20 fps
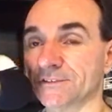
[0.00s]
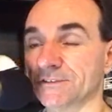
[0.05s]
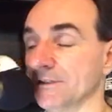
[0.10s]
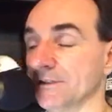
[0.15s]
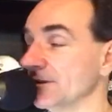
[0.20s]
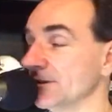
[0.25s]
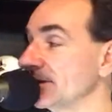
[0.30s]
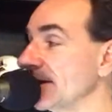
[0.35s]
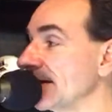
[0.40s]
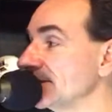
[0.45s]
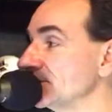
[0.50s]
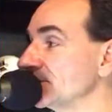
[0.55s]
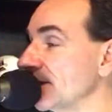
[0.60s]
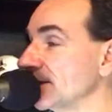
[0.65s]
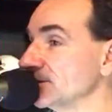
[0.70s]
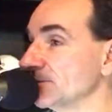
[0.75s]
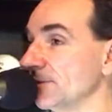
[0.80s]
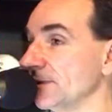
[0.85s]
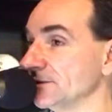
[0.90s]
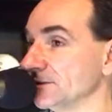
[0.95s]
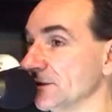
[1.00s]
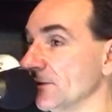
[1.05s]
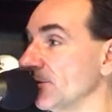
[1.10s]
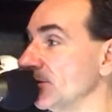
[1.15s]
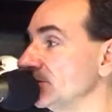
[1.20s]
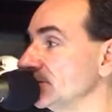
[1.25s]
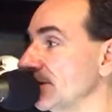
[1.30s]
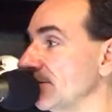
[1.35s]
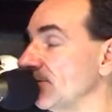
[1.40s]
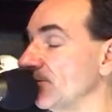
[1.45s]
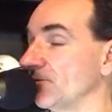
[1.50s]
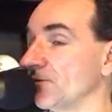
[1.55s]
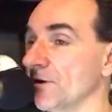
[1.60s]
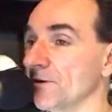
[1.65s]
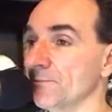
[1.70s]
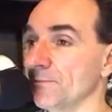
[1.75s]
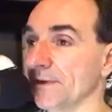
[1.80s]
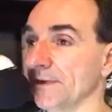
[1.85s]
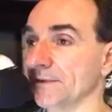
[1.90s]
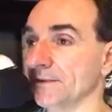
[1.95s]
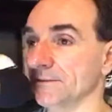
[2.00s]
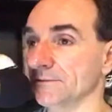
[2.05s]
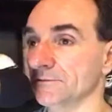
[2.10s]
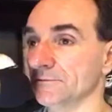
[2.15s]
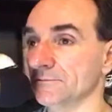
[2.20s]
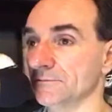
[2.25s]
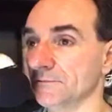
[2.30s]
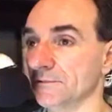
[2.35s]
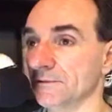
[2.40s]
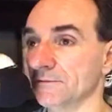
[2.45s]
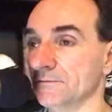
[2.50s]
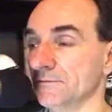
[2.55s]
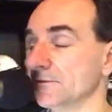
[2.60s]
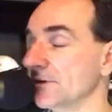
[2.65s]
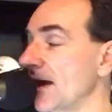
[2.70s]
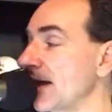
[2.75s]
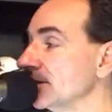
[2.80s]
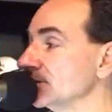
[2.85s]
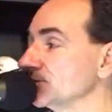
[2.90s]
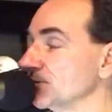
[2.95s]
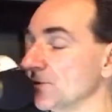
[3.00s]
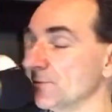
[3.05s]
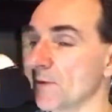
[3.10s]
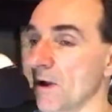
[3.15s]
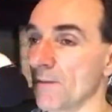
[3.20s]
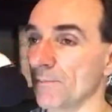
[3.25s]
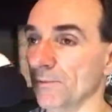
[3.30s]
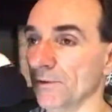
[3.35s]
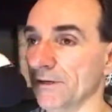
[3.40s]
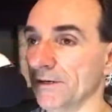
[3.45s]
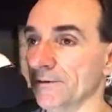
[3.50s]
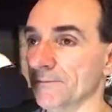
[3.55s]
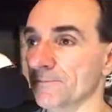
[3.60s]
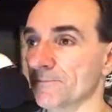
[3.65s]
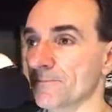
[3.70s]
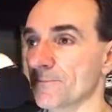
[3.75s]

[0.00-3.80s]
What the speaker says: A guy strikes me as someone who's having fun being a college football player.